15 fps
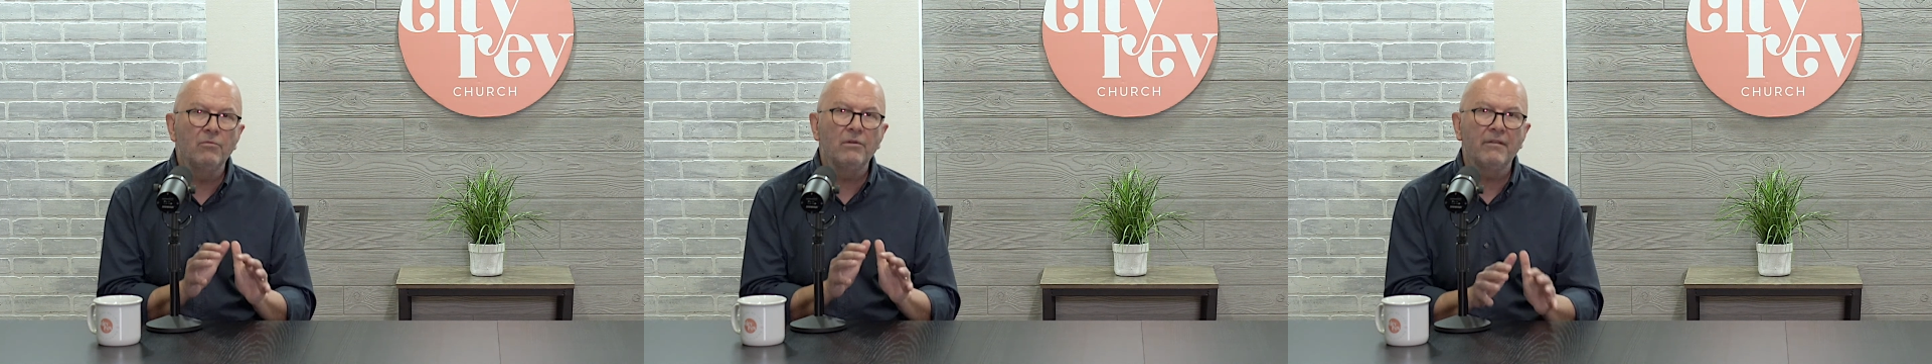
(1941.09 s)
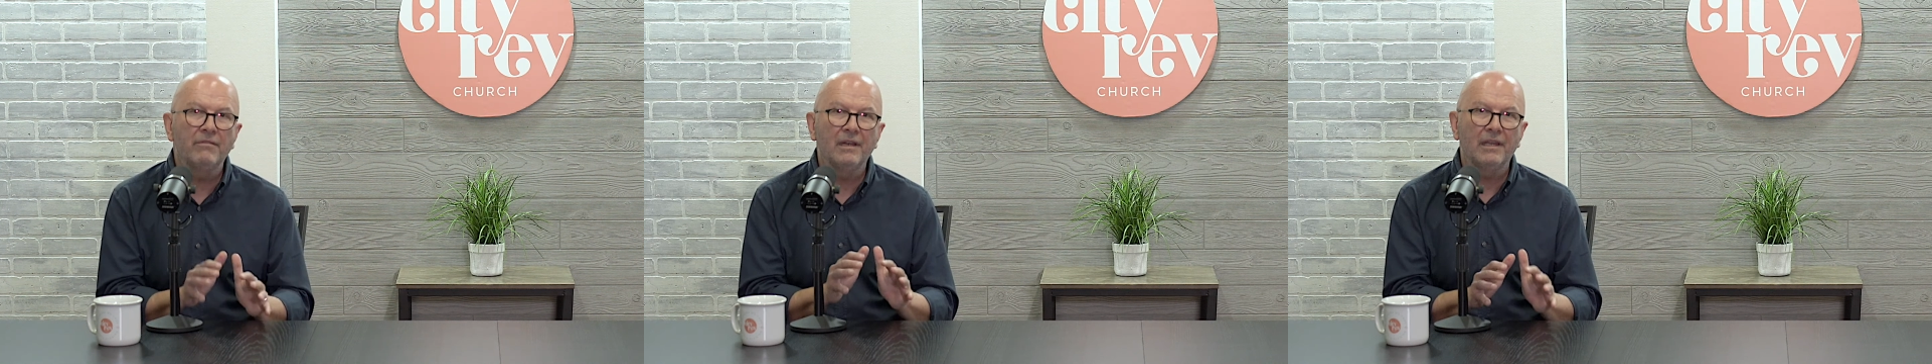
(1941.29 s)

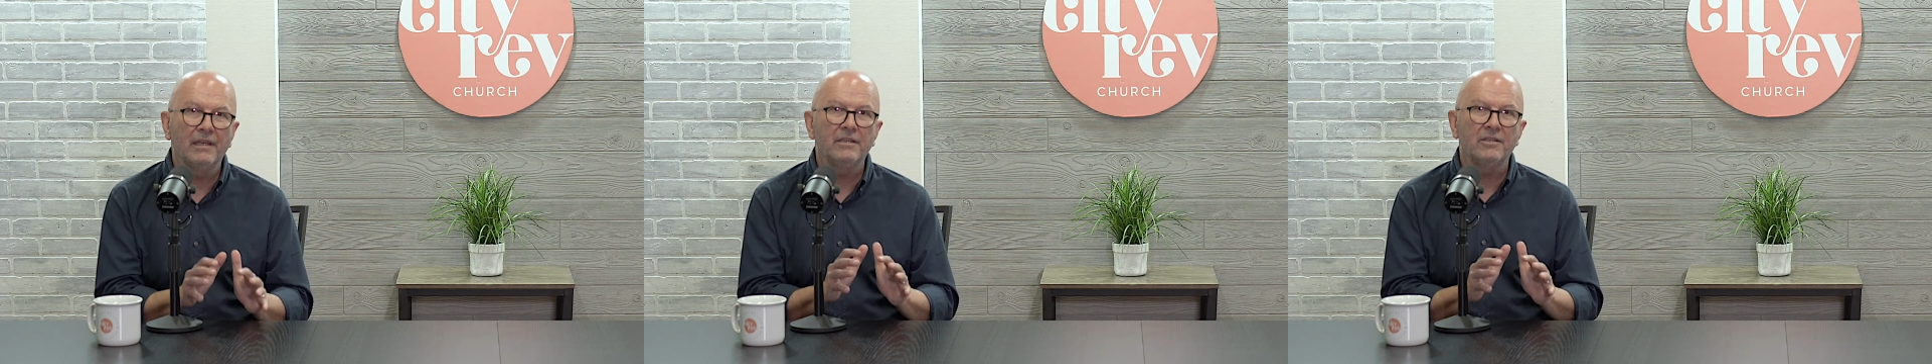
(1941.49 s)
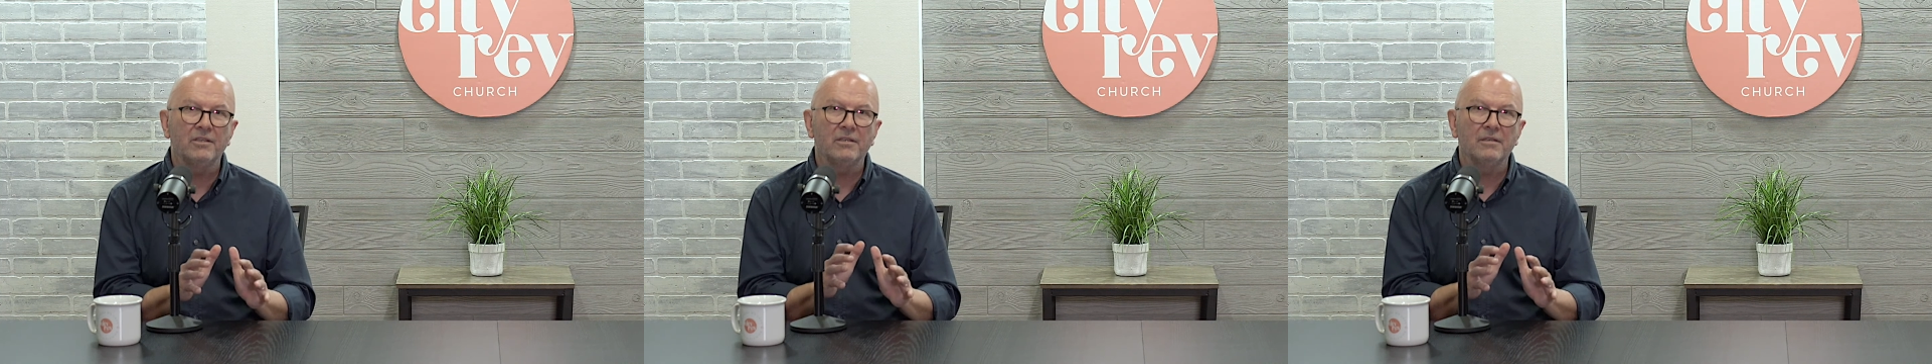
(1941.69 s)

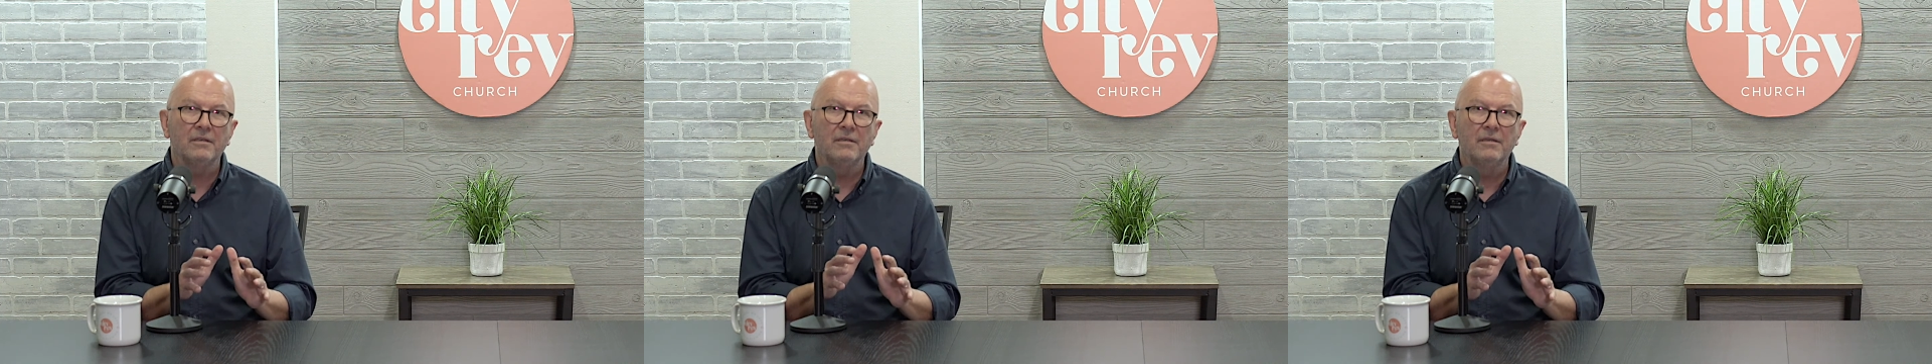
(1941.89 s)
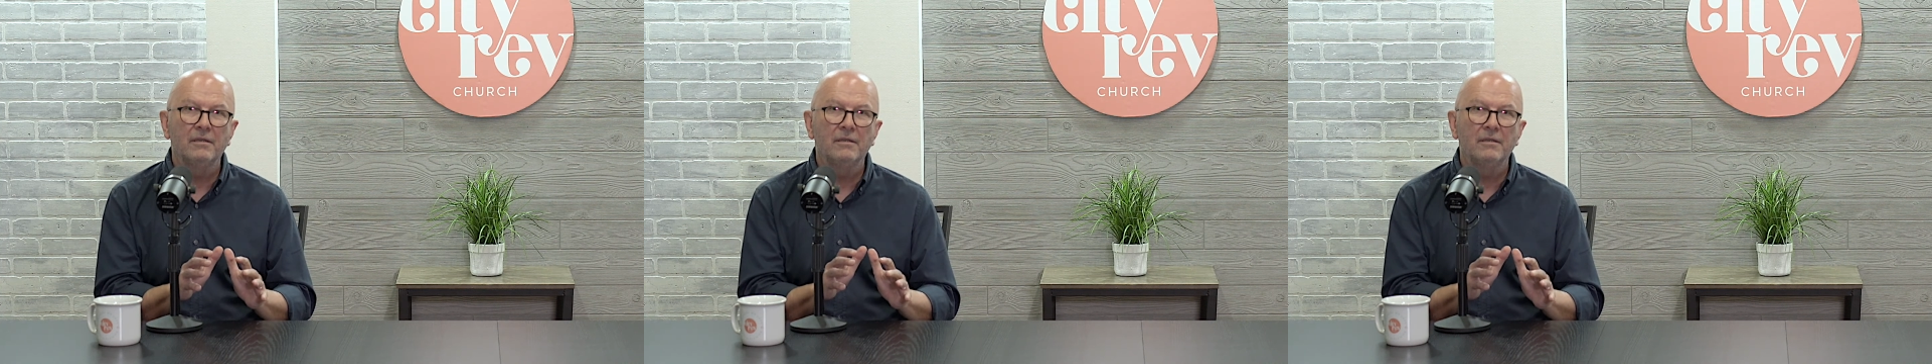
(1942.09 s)
revelation